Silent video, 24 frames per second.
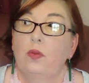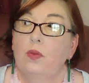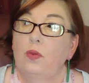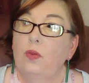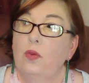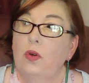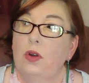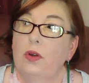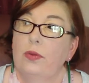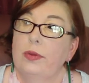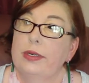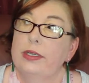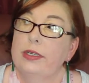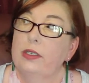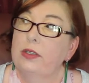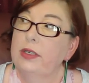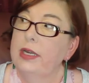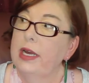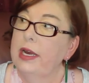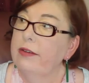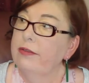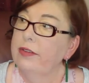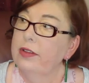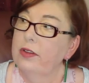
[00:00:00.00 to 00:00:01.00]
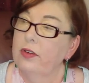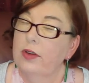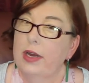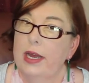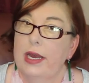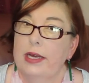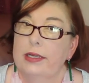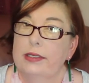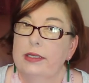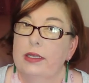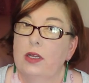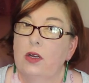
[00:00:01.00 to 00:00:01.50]
what do we do now for 3
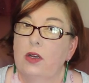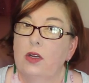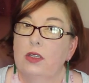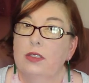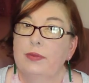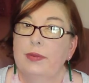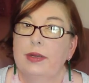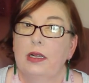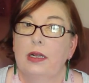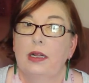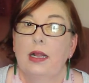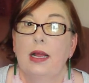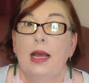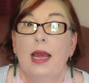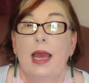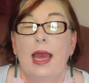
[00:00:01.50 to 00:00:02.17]
hours at the hospital?